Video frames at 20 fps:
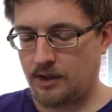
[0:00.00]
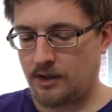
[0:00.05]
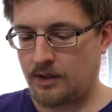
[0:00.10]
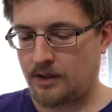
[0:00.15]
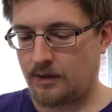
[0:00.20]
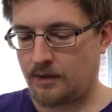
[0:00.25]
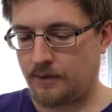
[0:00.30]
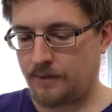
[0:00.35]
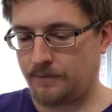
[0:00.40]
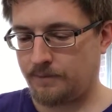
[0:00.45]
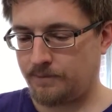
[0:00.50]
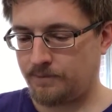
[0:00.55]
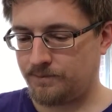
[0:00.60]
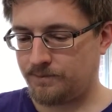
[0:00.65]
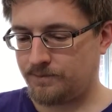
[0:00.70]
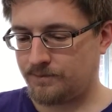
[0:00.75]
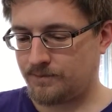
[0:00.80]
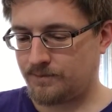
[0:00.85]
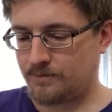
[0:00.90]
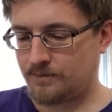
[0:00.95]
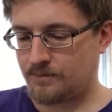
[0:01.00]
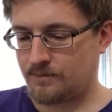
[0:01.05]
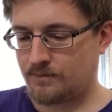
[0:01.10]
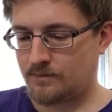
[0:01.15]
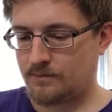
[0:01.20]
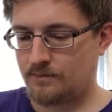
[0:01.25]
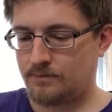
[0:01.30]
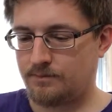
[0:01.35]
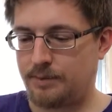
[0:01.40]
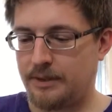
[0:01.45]

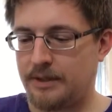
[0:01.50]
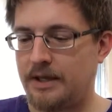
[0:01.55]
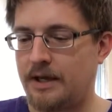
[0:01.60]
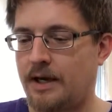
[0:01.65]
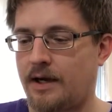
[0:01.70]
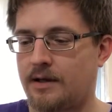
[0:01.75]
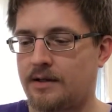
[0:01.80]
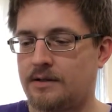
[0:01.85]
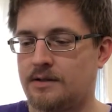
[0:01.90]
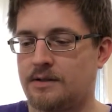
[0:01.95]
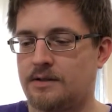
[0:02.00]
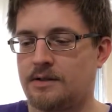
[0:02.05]
But yeah,